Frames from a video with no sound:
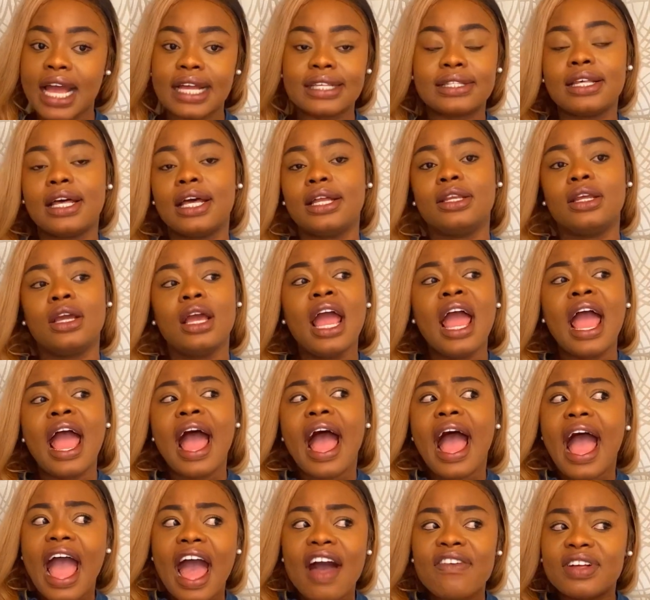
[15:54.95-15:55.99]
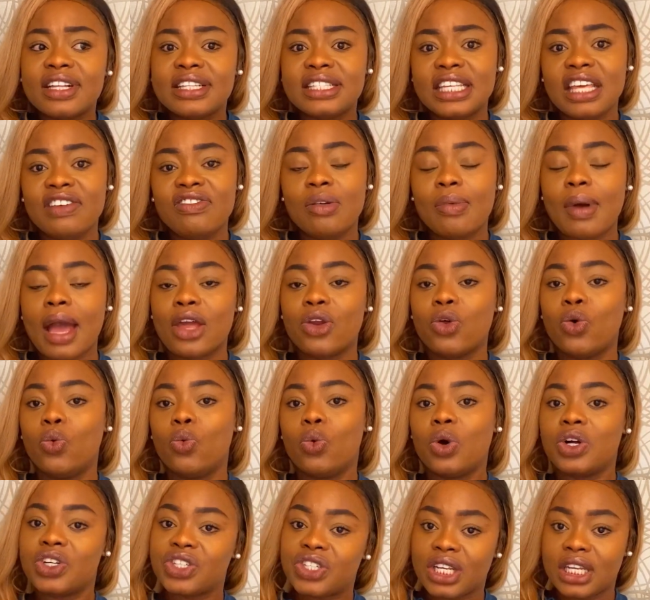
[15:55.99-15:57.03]
I said, I have a TV, but I don't
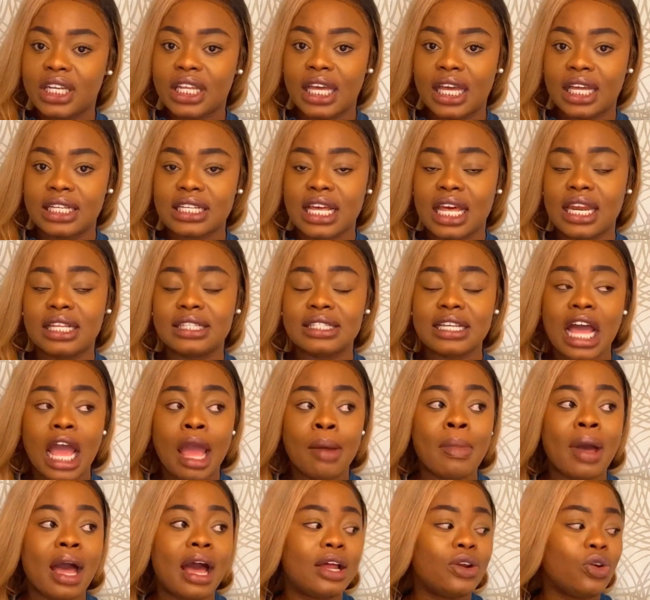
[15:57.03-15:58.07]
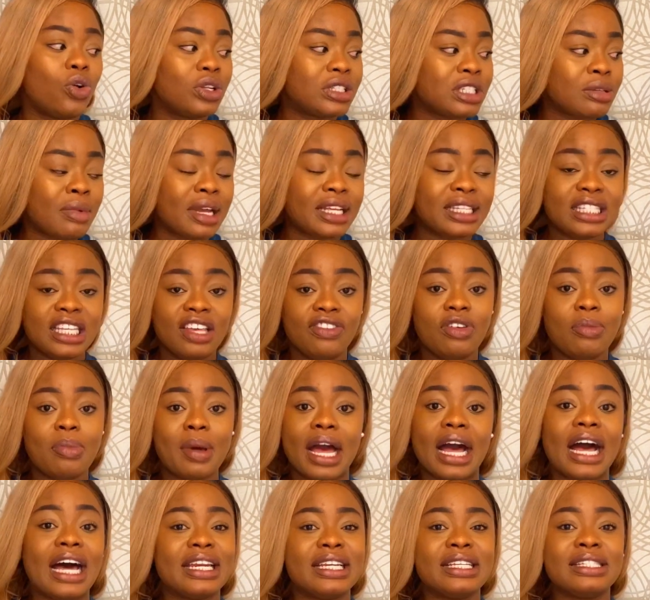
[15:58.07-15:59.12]
watch it yet. At the time, I had gotten my TV, but I
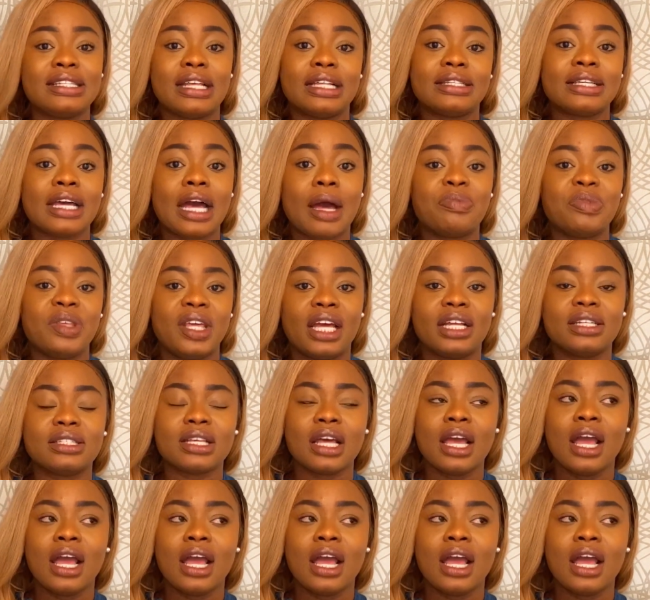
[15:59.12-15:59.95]
hadn't set it up yet.